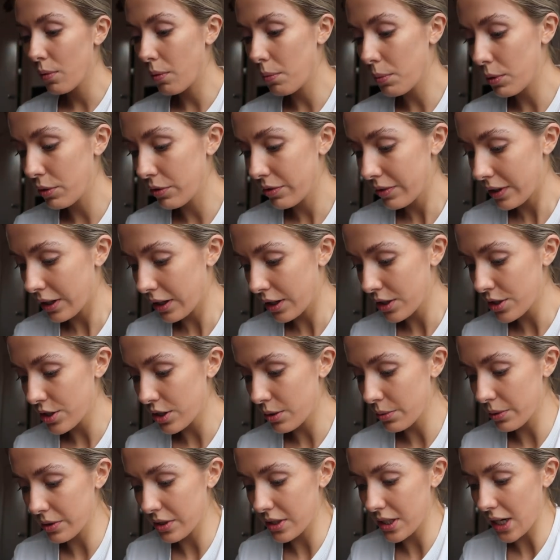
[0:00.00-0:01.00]
one more thing I
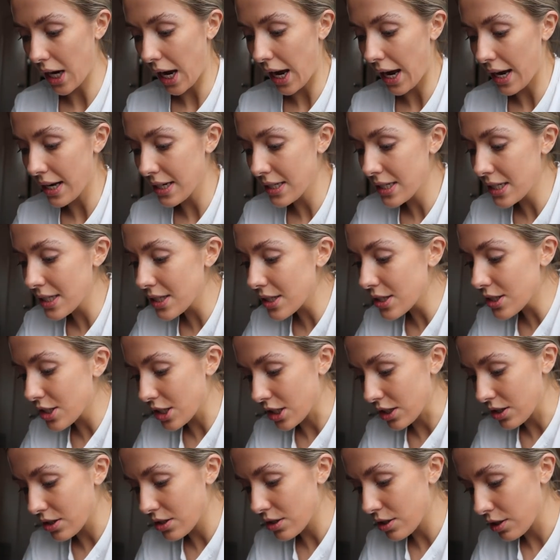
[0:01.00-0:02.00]
do want to add
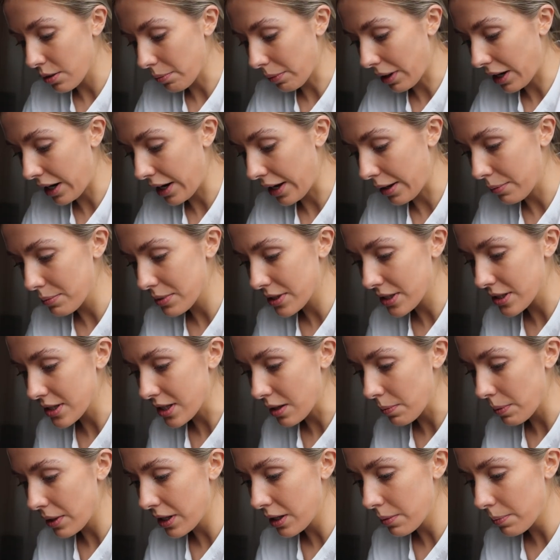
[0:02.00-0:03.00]
just to my lips, because
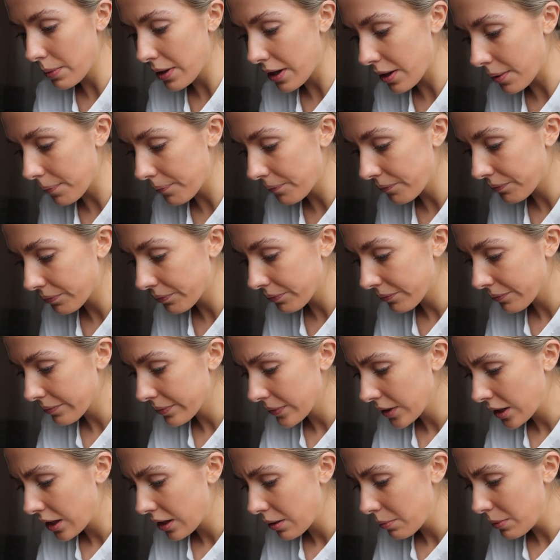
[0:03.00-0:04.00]
they've been a
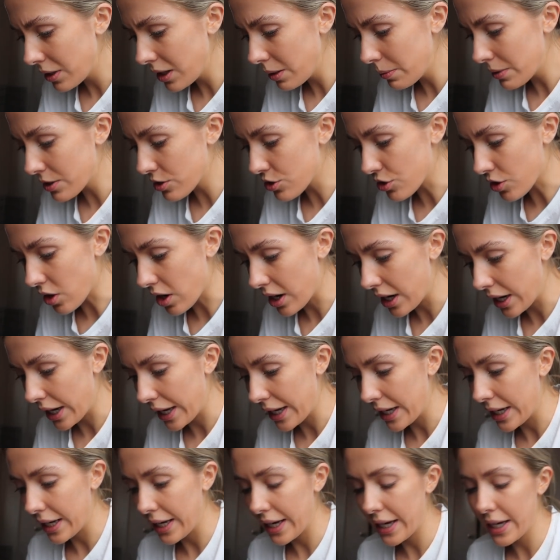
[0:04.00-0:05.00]
bit dry
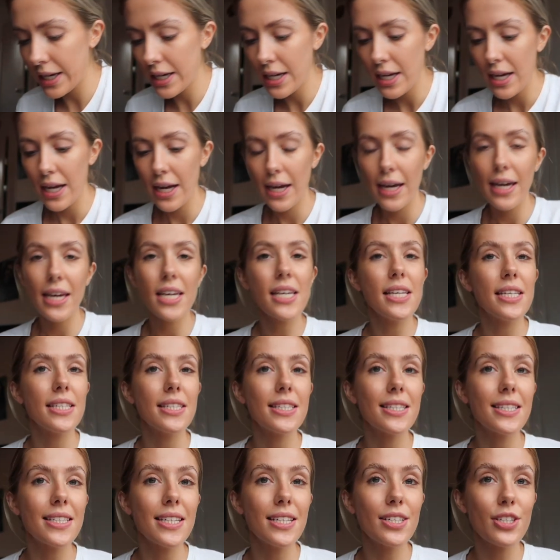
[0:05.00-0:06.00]
lately,
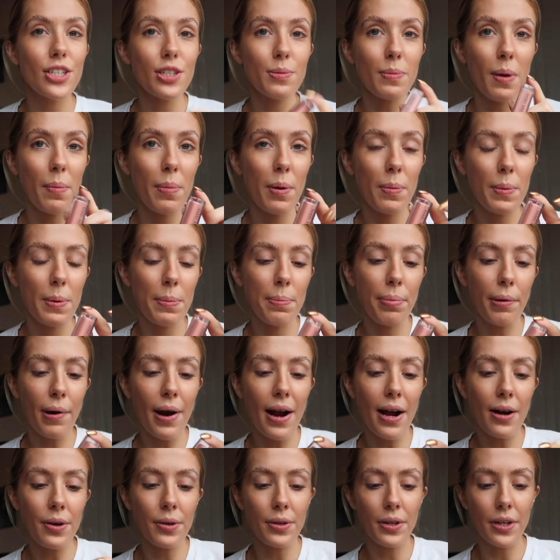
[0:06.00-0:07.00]
is just my Bobbi
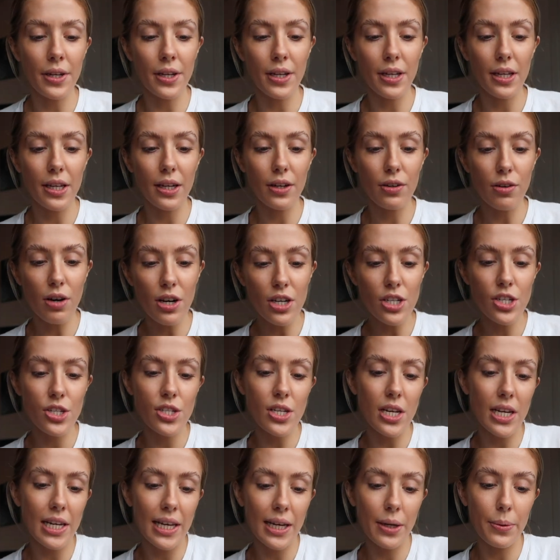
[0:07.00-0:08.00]
Brown
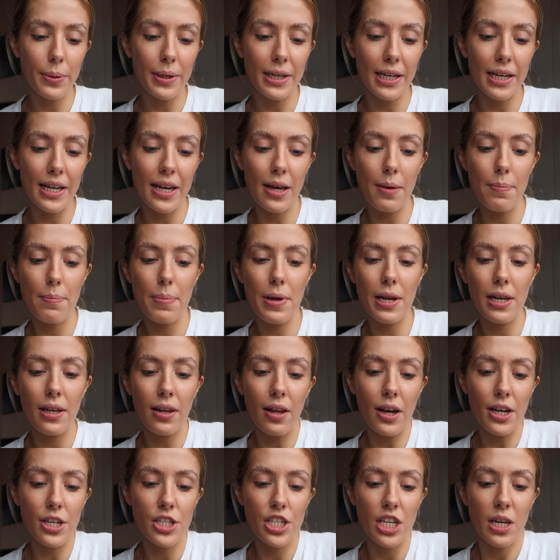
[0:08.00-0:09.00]
Crushed Liquid Lip
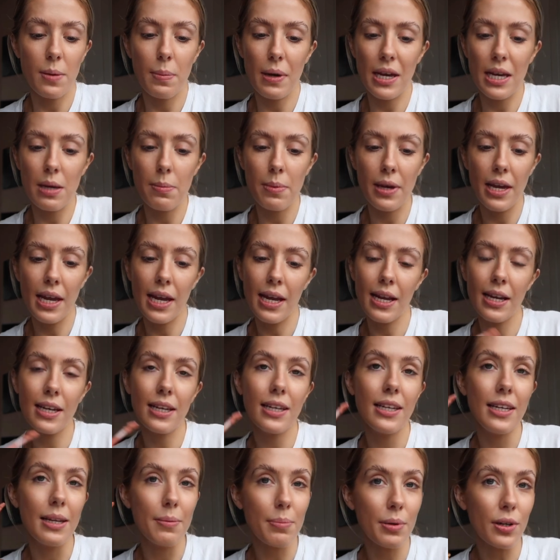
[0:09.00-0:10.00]
Lighty Baby
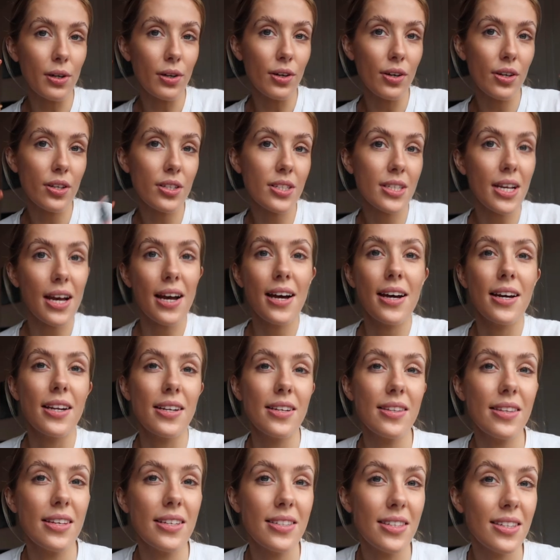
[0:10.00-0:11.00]
Lip Gloss.
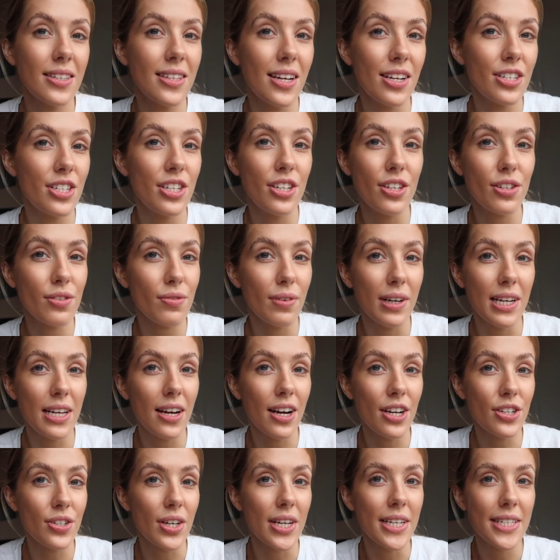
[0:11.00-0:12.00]
And this is actually just really
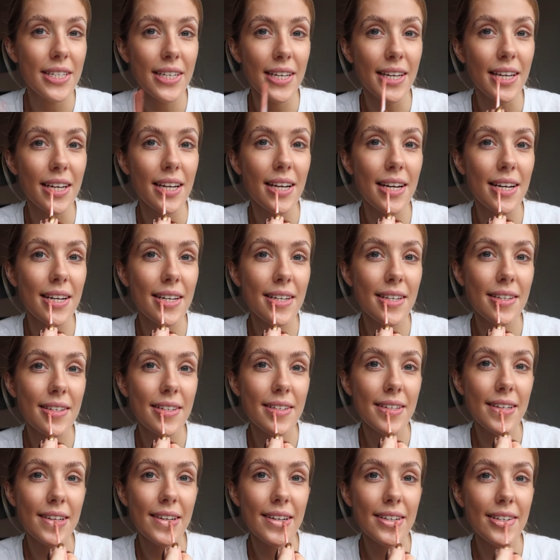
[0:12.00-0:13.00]
hydrating,
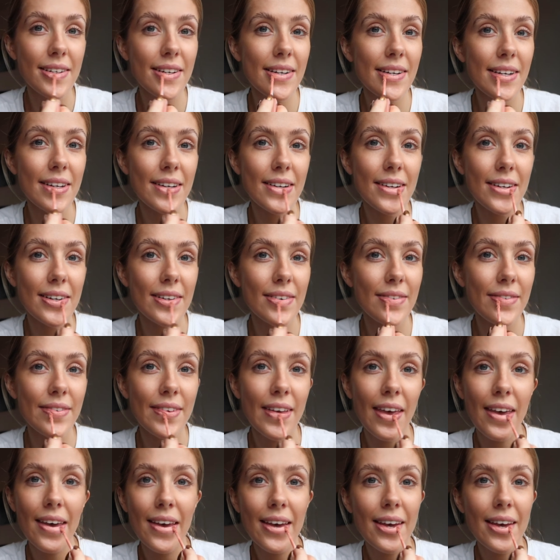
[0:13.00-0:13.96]
and I don't have